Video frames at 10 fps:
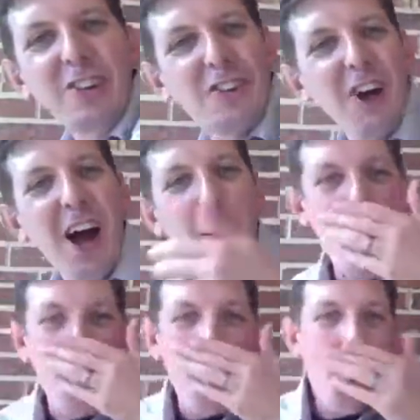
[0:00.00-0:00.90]
shot
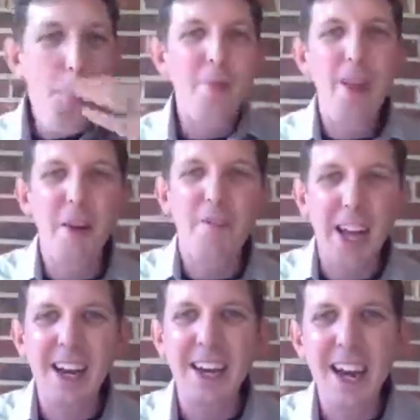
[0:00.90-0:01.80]
of
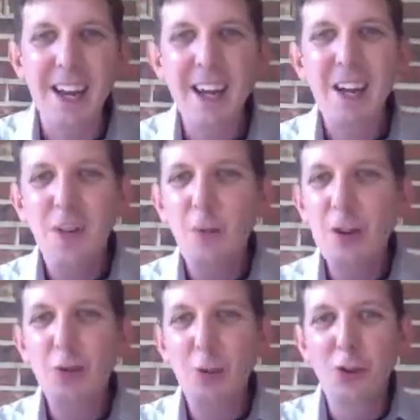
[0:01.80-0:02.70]
tereré,
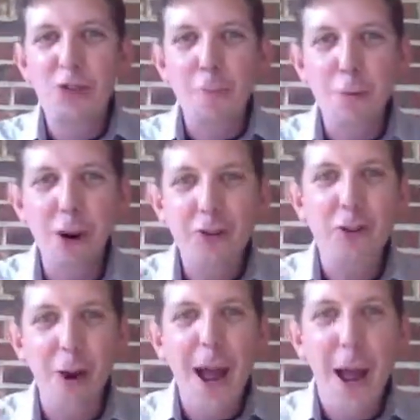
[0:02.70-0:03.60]
which will suppress
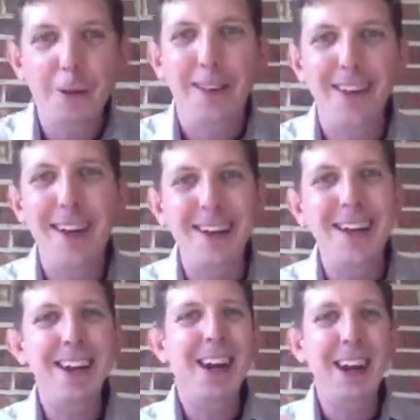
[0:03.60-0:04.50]
your appetite
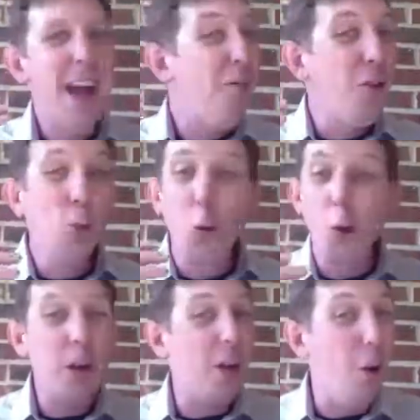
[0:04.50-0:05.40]
and have you
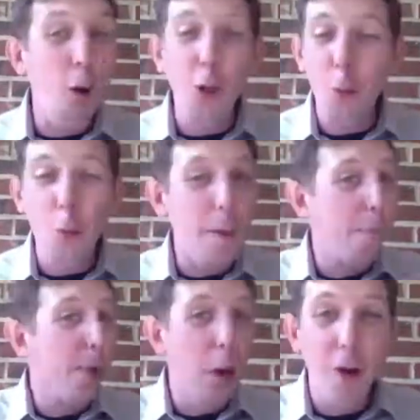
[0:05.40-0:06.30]
working all the way,
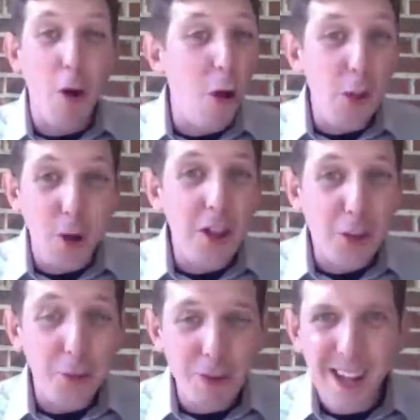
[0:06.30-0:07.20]
blowing all the way
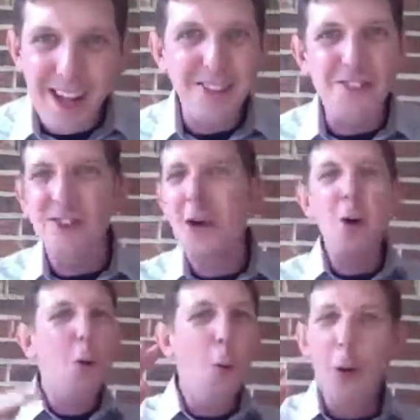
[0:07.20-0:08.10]
through lunch,
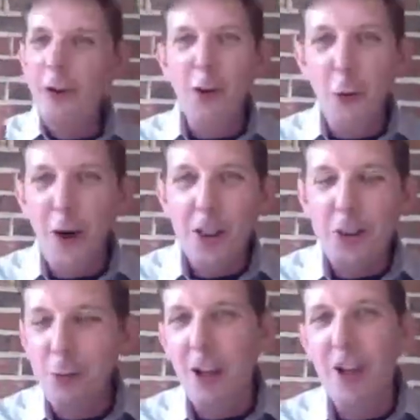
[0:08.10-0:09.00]
work your way
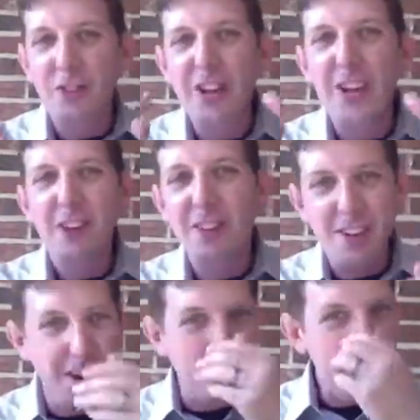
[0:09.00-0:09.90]
through lunch to get to
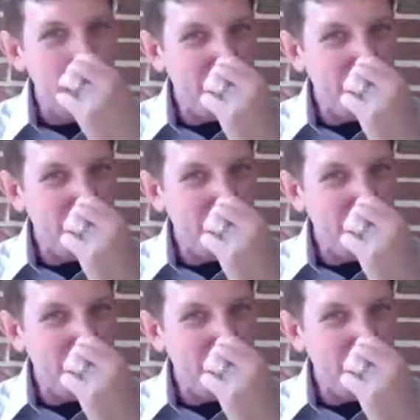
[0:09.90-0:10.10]
dinner.